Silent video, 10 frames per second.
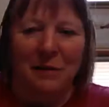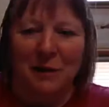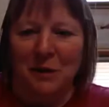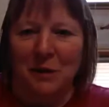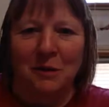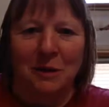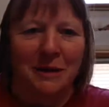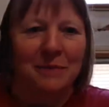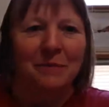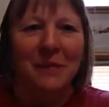talk when
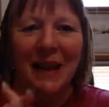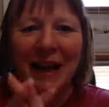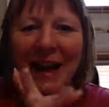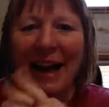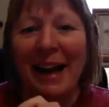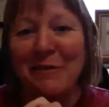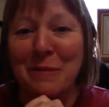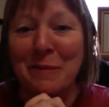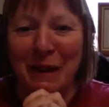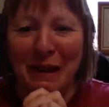Hi
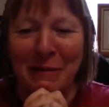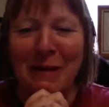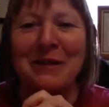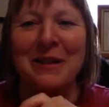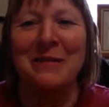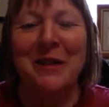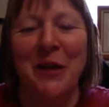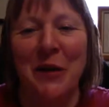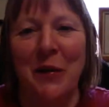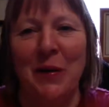everybody, welcome
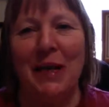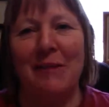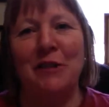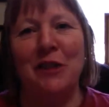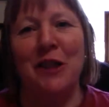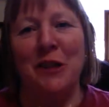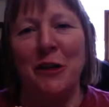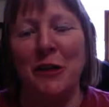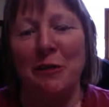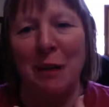to level
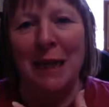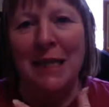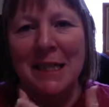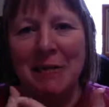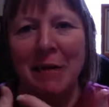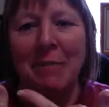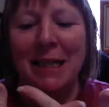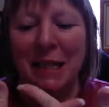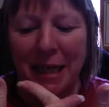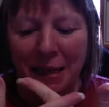2 of Planetary
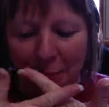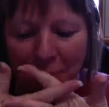Magic.